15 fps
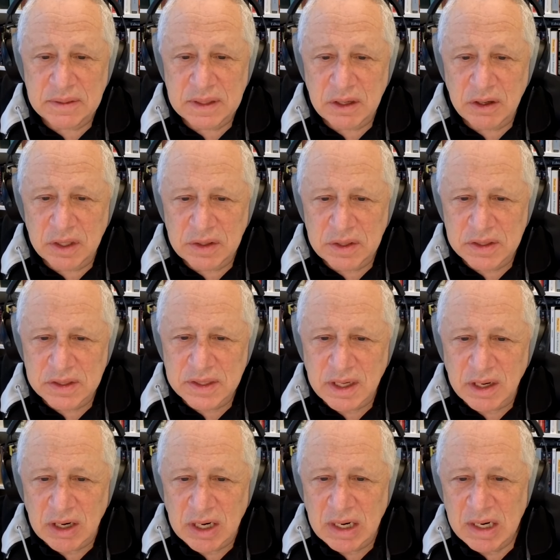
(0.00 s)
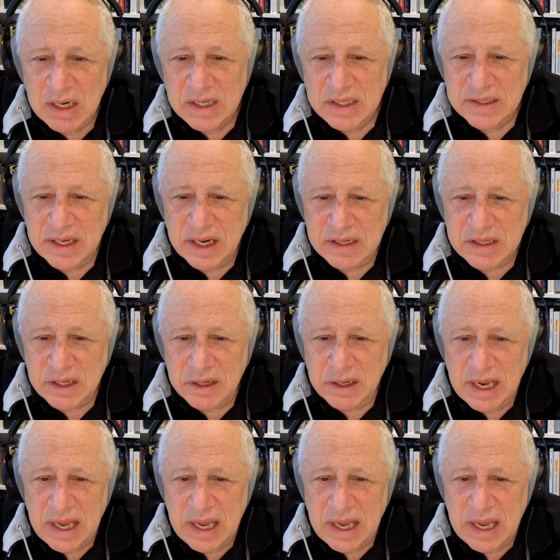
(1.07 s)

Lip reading: The authors are Dr.